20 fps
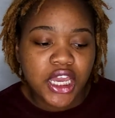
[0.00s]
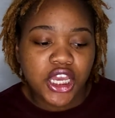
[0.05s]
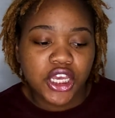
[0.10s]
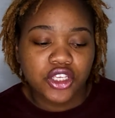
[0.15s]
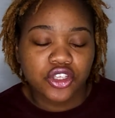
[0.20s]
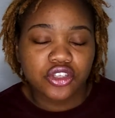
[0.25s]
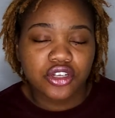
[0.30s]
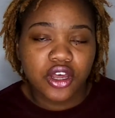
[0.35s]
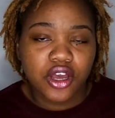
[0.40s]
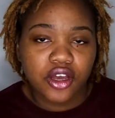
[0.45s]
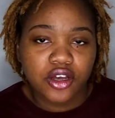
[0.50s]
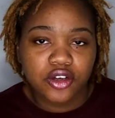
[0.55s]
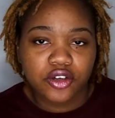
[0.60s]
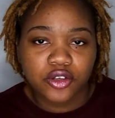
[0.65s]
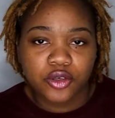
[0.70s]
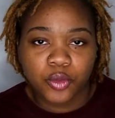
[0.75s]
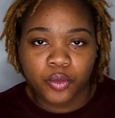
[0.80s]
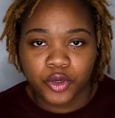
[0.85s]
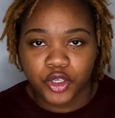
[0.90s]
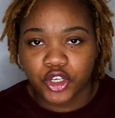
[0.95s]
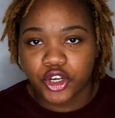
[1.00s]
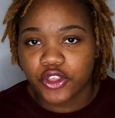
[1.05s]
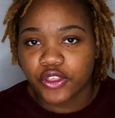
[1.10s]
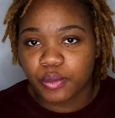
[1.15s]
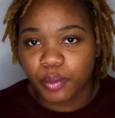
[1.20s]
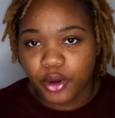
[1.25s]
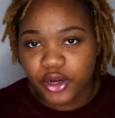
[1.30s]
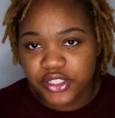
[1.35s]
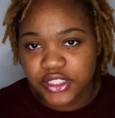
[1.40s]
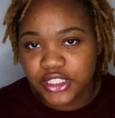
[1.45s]
you know, when you're the
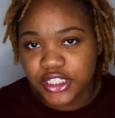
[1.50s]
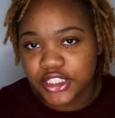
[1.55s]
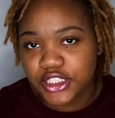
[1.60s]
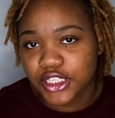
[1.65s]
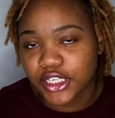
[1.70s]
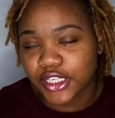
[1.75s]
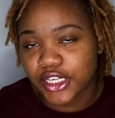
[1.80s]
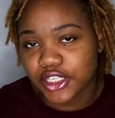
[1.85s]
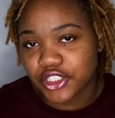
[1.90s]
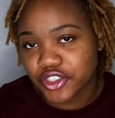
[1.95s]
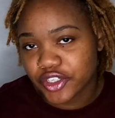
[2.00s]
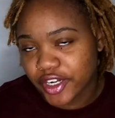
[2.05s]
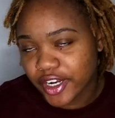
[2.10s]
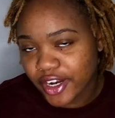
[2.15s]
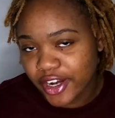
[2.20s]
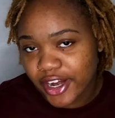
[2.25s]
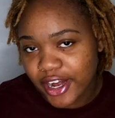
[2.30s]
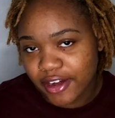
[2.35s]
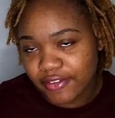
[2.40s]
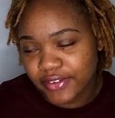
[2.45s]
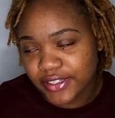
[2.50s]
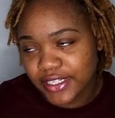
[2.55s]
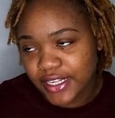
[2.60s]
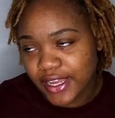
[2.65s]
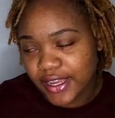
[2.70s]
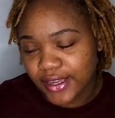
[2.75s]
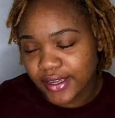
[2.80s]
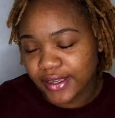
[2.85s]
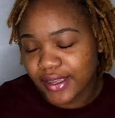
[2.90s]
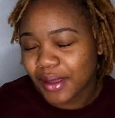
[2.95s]
person that's looking at your hair every
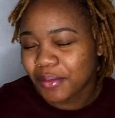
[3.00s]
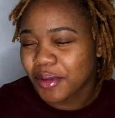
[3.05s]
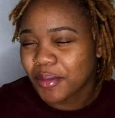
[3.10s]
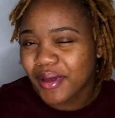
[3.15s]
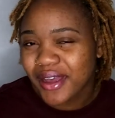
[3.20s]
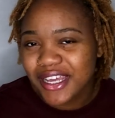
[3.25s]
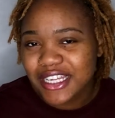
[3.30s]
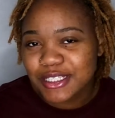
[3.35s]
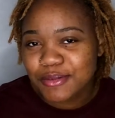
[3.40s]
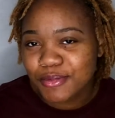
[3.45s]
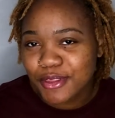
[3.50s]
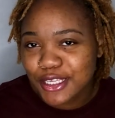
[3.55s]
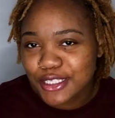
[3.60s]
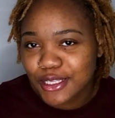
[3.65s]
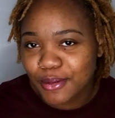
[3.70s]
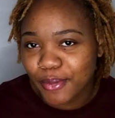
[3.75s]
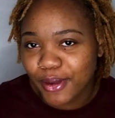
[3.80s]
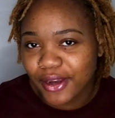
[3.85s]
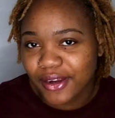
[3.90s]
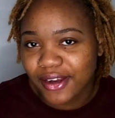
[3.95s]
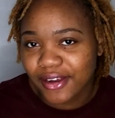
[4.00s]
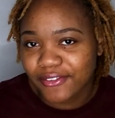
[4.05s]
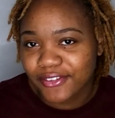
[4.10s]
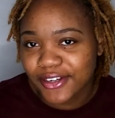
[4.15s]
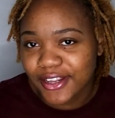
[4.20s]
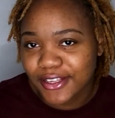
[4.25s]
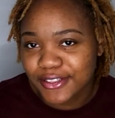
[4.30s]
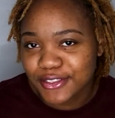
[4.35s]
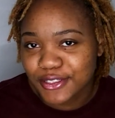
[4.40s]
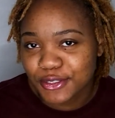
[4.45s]
day, I mean, my husband looks at my hair every
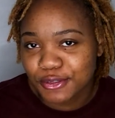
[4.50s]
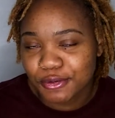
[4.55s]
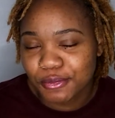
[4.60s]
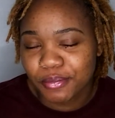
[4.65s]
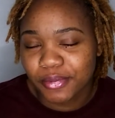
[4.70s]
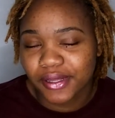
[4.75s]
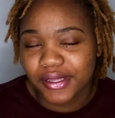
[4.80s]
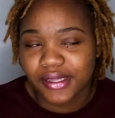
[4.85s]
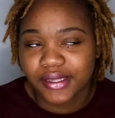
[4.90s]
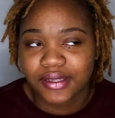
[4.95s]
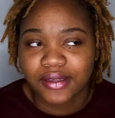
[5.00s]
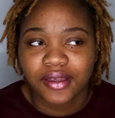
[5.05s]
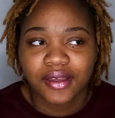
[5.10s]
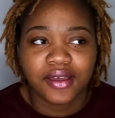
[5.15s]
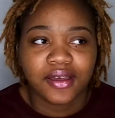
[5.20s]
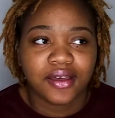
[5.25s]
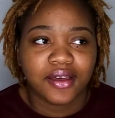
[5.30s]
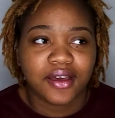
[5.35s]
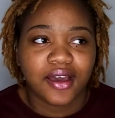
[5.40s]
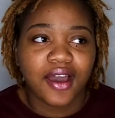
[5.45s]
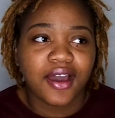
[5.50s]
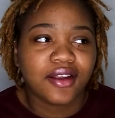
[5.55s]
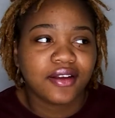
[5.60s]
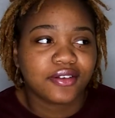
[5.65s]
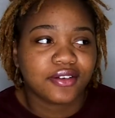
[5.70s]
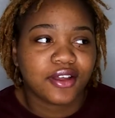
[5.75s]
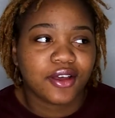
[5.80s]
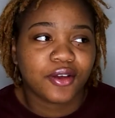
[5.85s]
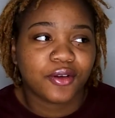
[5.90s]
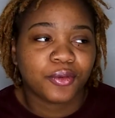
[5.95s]
day too, but I don't
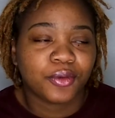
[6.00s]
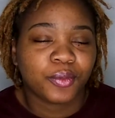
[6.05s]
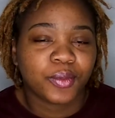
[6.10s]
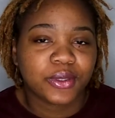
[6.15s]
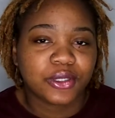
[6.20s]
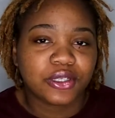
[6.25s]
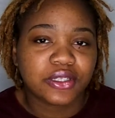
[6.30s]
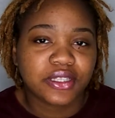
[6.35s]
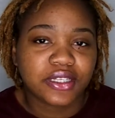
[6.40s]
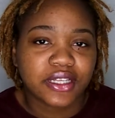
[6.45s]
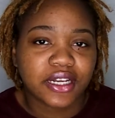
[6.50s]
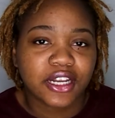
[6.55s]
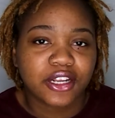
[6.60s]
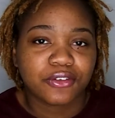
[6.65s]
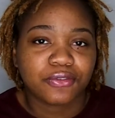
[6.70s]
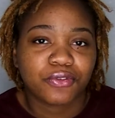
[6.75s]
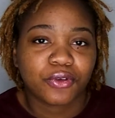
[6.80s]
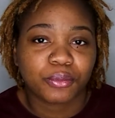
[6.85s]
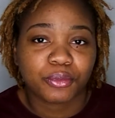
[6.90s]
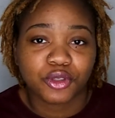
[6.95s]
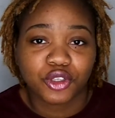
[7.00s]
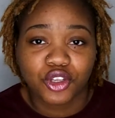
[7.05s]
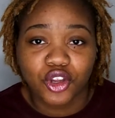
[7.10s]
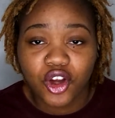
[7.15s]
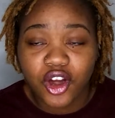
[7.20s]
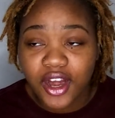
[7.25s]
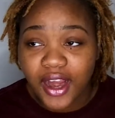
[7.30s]
know, when you're looking at it from your